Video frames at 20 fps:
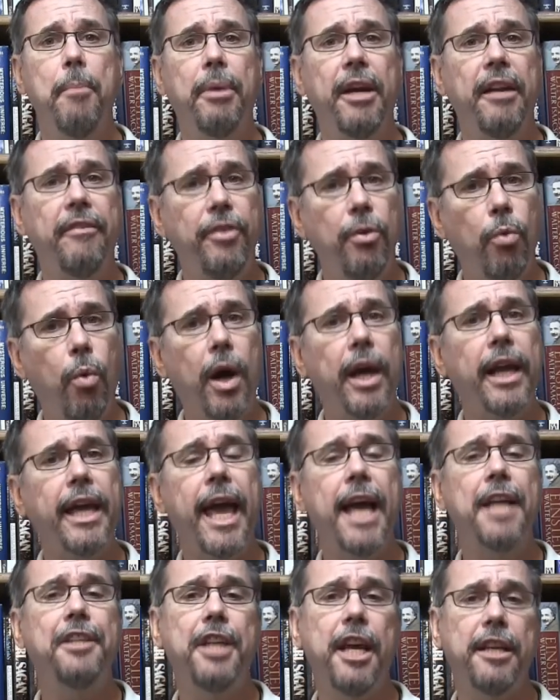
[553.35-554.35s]
But if you want to
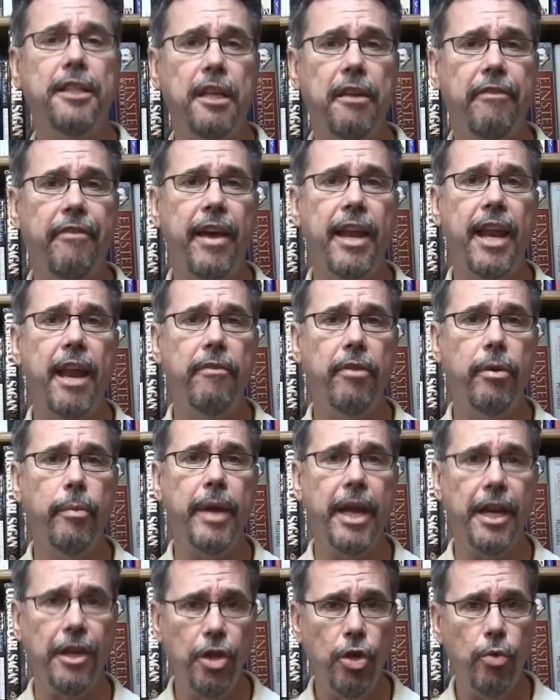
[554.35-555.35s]
catch SFN every
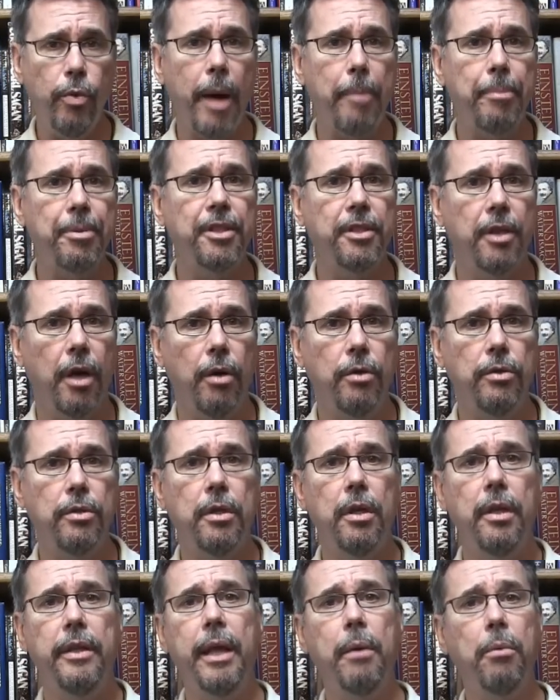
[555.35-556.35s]
week, new episodes,